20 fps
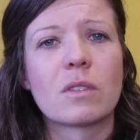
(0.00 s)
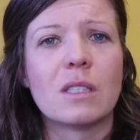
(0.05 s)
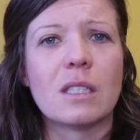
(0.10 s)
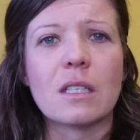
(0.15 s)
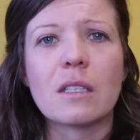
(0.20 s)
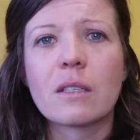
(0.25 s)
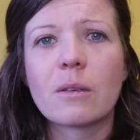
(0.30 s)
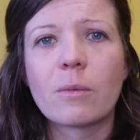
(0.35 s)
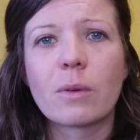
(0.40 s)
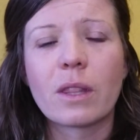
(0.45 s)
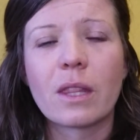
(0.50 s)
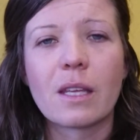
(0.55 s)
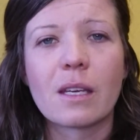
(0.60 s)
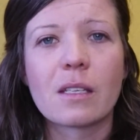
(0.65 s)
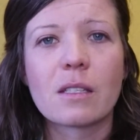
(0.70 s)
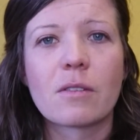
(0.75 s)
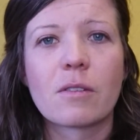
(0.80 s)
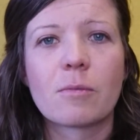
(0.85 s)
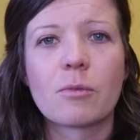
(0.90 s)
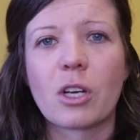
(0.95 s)
dealing with
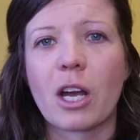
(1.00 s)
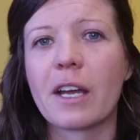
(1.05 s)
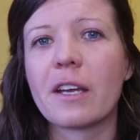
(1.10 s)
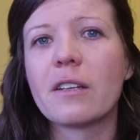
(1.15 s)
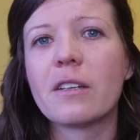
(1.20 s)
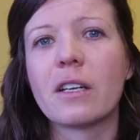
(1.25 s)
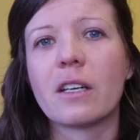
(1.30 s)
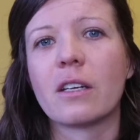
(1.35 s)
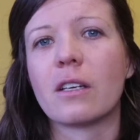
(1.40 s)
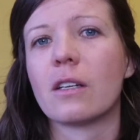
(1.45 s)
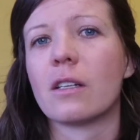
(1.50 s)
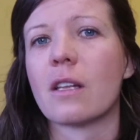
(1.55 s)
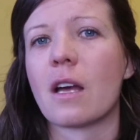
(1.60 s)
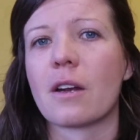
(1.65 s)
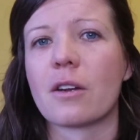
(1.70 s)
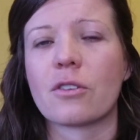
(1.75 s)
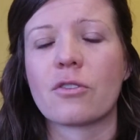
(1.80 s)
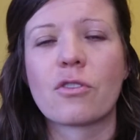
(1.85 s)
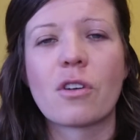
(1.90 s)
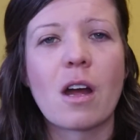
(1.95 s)
things from childhood, a
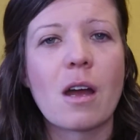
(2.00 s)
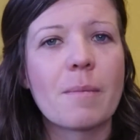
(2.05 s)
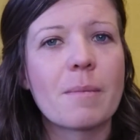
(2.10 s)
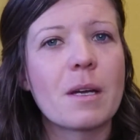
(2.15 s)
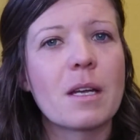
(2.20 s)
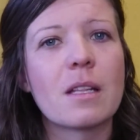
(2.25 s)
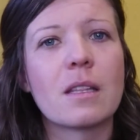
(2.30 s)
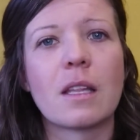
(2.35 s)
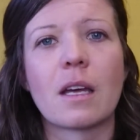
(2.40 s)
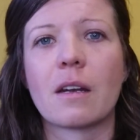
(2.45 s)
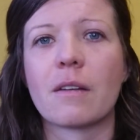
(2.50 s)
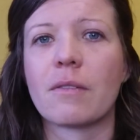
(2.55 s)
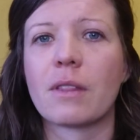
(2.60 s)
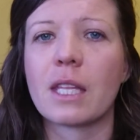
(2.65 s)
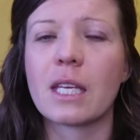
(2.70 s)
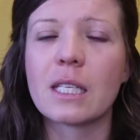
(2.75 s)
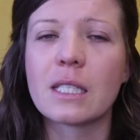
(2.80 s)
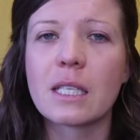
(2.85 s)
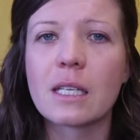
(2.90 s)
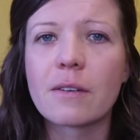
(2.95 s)
lot of trauma, a lot of
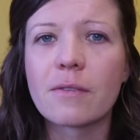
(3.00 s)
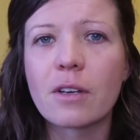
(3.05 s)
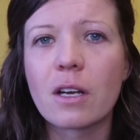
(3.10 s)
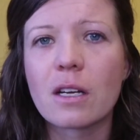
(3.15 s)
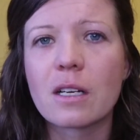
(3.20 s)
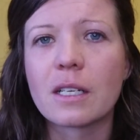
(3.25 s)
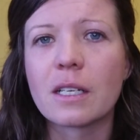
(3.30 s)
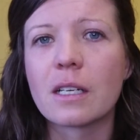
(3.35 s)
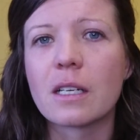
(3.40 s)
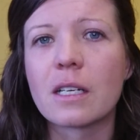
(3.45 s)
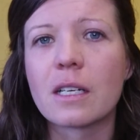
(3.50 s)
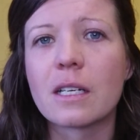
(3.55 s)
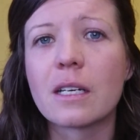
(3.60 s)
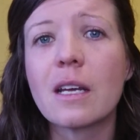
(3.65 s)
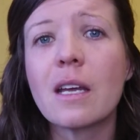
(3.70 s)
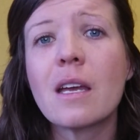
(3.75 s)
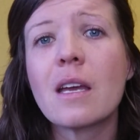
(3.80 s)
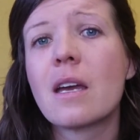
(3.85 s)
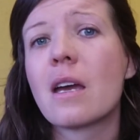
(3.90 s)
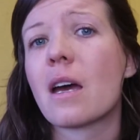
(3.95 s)
things that have gone
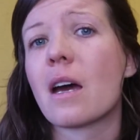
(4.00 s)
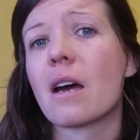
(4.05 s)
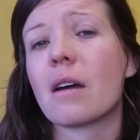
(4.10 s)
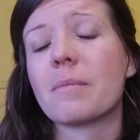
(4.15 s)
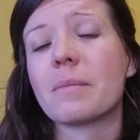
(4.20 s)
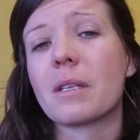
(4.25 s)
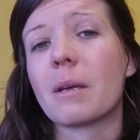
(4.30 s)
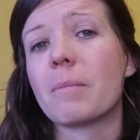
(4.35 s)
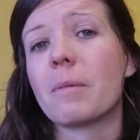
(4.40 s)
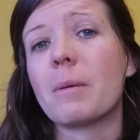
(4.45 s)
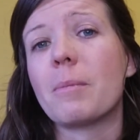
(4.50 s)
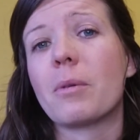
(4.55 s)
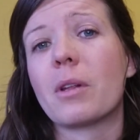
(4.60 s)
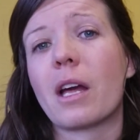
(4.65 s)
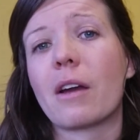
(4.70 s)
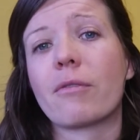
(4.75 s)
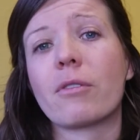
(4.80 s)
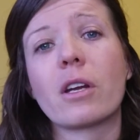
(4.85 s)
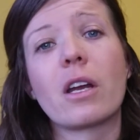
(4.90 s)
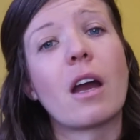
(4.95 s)
on. Some
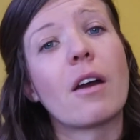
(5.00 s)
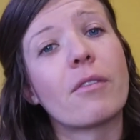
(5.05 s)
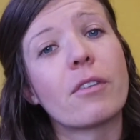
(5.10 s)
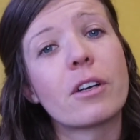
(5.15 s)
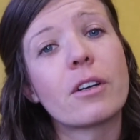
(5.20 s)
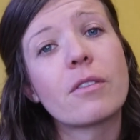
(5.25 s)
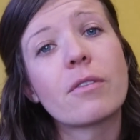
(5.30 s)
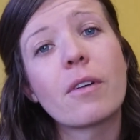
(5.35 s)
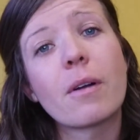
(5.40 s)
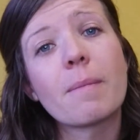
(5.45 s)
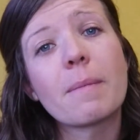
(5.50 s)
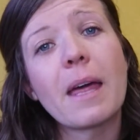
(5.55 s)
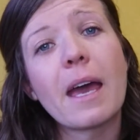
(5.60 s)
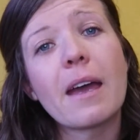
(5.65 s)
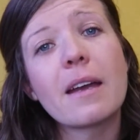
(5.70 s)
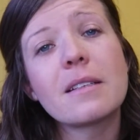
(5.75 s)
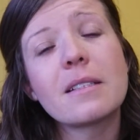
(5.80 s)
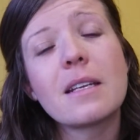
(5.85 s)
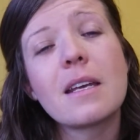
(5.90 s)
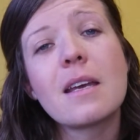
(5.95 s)
people have recovered from
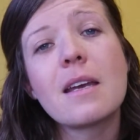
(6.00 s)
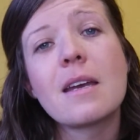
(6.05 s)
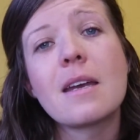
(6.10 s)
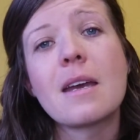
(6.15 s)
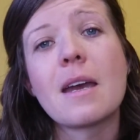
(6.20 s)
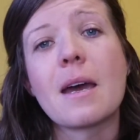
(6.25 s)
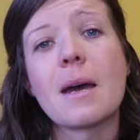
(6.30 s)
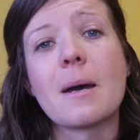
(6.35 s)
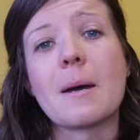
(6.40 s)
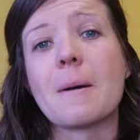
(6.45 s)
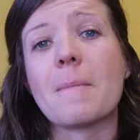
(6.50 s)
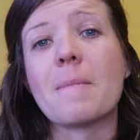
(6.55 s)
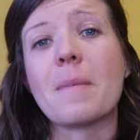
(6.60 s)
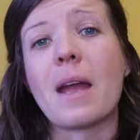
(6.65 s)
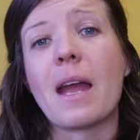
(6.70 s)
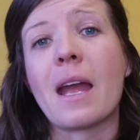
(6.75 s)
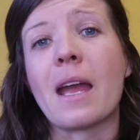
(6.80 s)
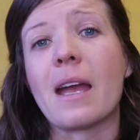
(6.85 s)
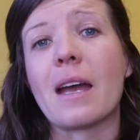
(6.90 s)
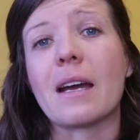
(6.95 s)
that.
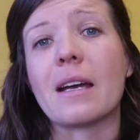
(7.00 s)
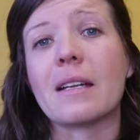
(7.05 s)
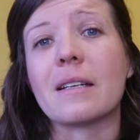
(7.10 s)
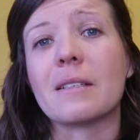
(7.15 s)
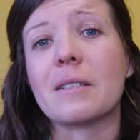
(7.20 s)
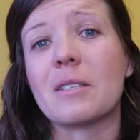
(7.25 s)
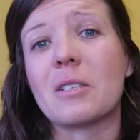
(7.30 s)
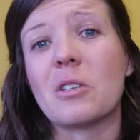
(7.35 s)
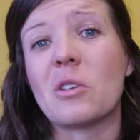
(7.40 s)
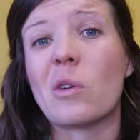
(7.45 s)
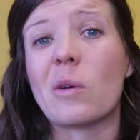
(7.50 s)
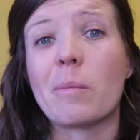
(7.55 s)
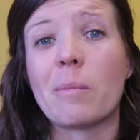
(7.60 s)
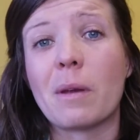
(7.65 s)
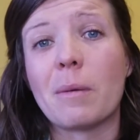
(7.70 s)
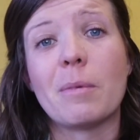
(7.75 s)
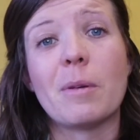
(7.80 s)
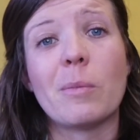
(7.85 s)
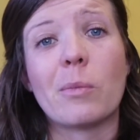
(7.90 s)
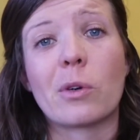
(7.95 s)
And
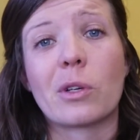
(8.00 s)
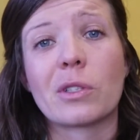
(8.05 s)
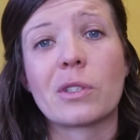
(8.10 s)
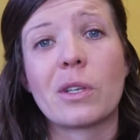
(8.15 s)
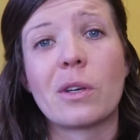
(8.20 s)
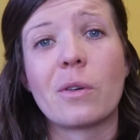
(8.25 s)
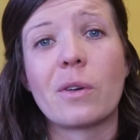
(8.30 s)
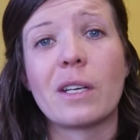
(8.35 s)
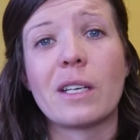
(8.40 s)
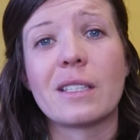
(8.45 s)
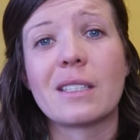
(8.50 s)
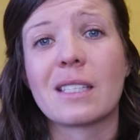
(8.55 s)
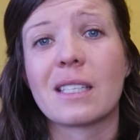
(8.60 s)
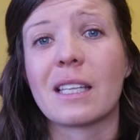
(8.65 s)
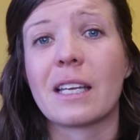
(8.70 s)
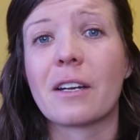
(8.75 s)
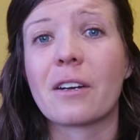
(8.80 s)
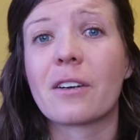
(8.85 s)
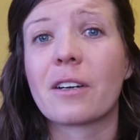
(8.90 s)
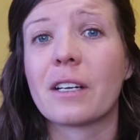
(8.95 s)
maybe more so
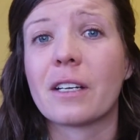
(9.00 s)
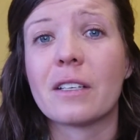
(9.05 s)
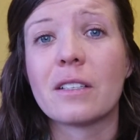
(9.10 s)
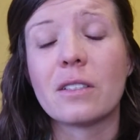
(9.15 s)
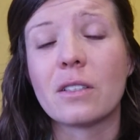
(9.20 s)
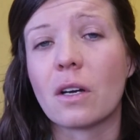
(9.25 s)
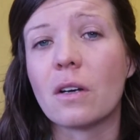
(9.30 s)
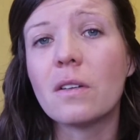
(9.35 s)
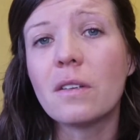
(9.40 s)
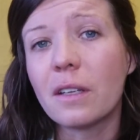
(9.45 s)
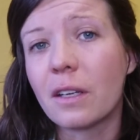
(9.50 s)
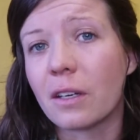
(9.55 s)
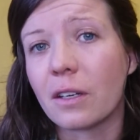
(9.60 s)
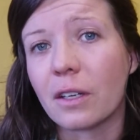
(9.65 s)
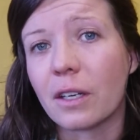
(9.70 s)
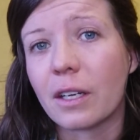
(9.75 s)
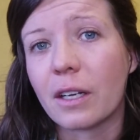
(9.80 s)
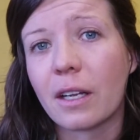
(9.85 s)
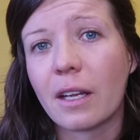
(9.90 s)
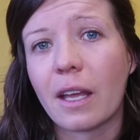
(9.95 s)
it's later in
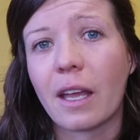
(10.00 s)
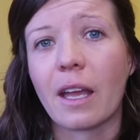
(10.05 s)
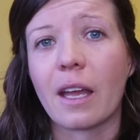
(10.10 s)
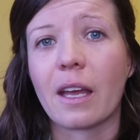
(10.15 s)
adulthood,